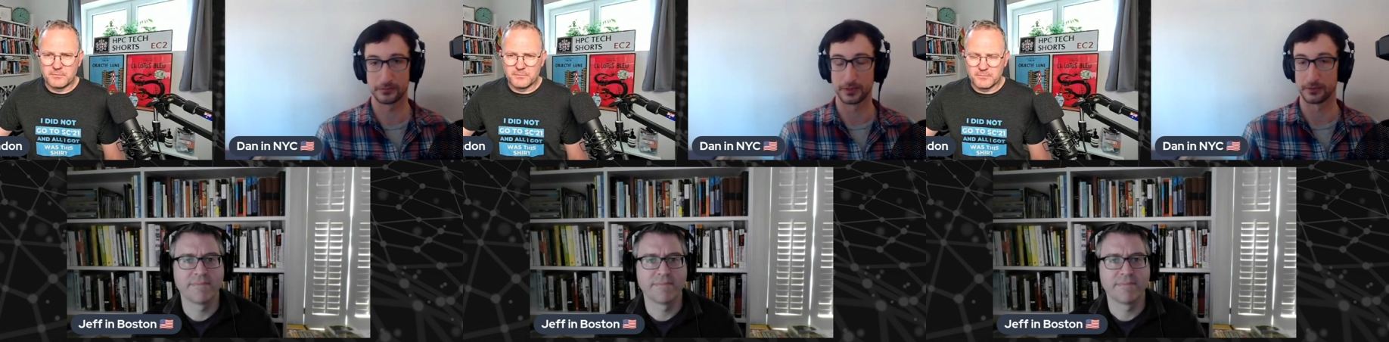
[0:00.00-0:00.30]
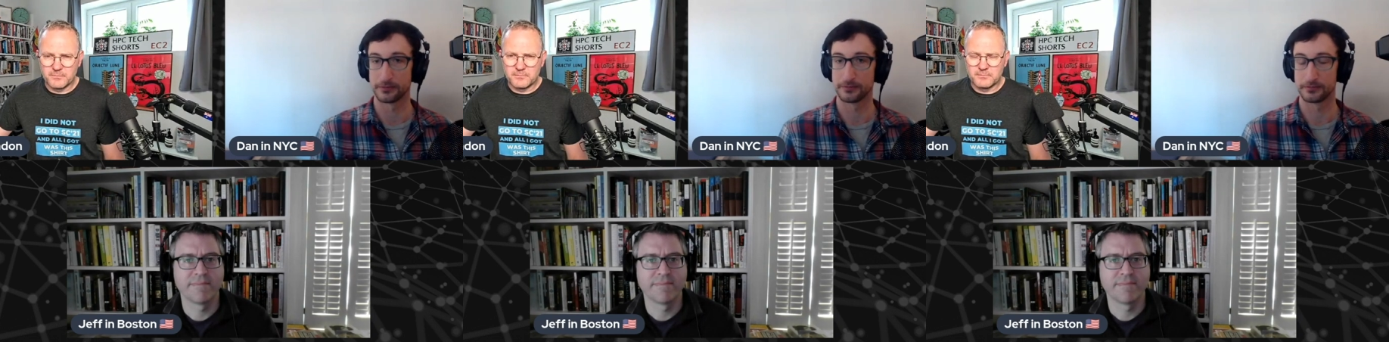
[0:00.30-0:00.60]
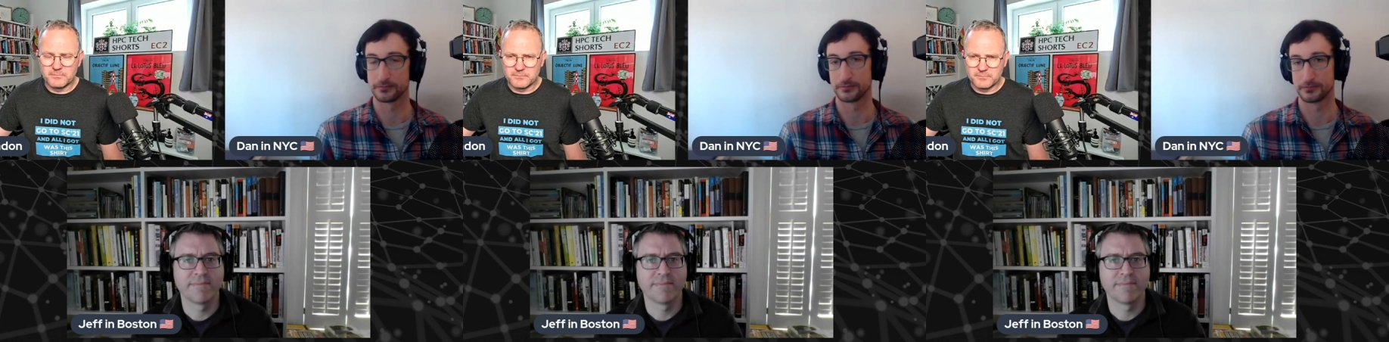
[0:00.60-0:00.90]
Speaker 1: like
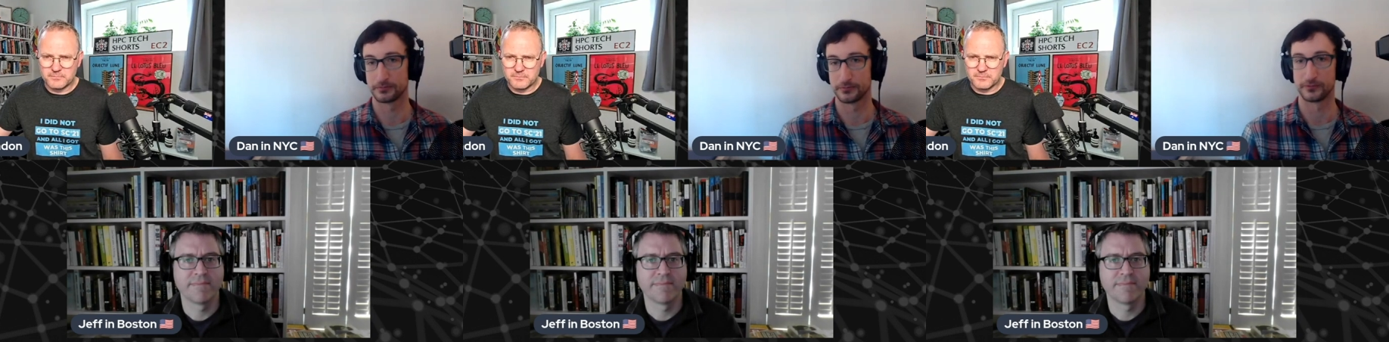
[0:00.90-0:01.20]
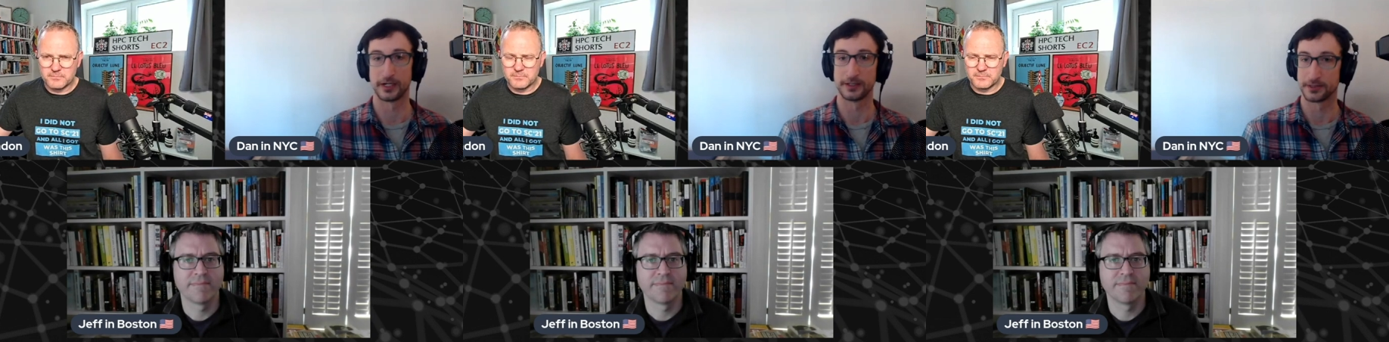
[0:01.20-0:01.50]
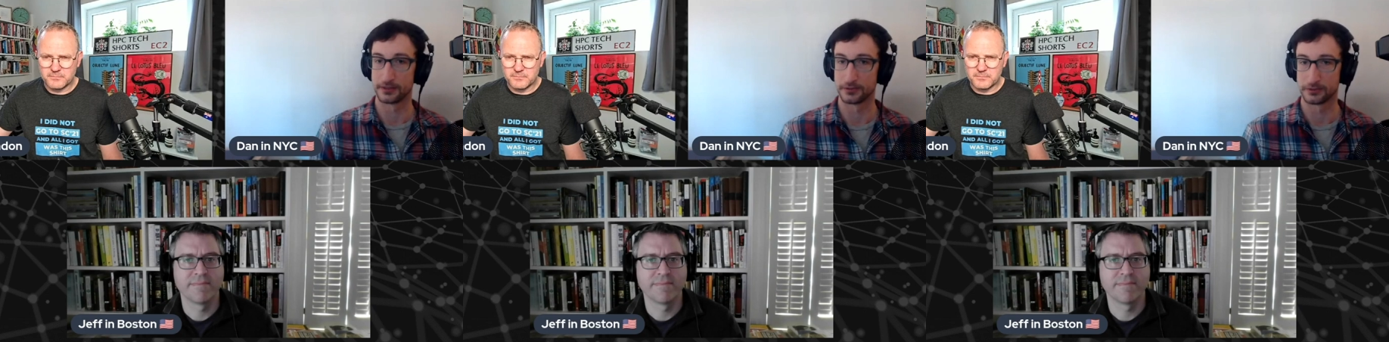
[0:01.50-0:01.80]

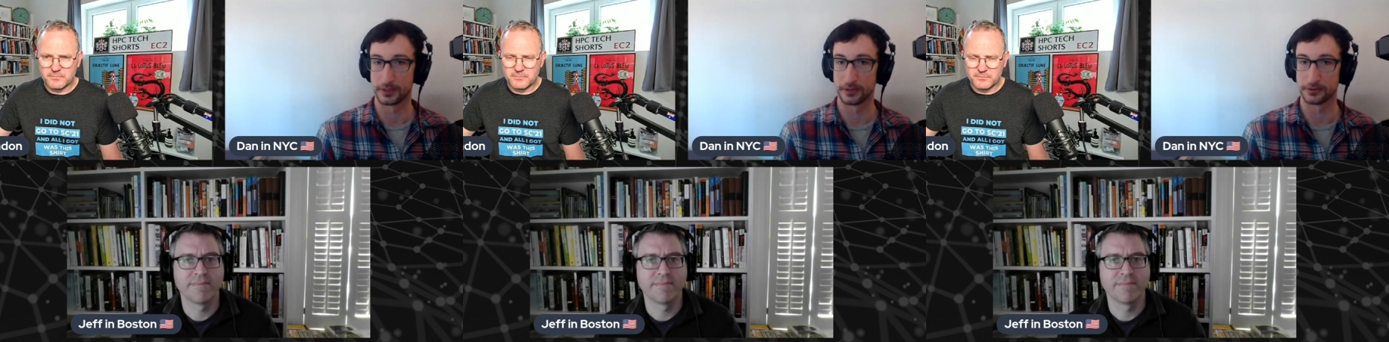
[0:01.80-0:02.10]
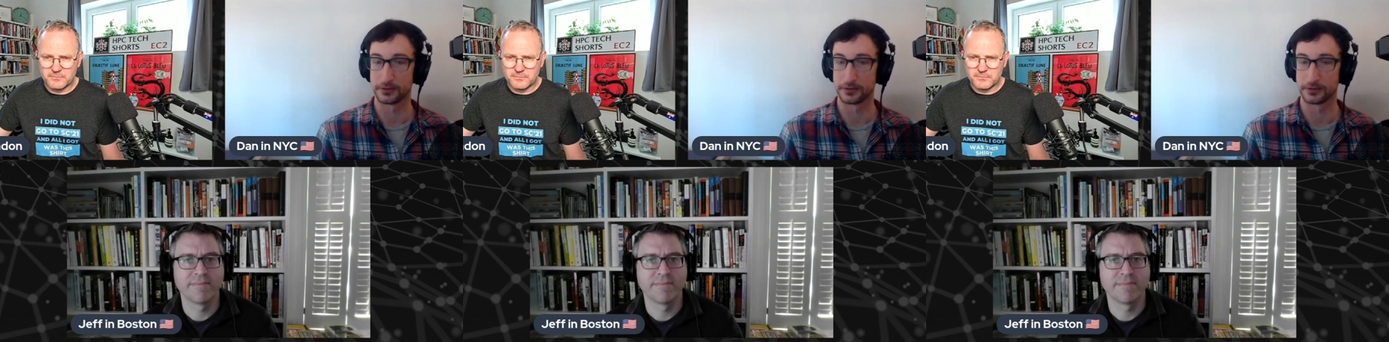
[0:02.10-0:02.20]
Verizon as well.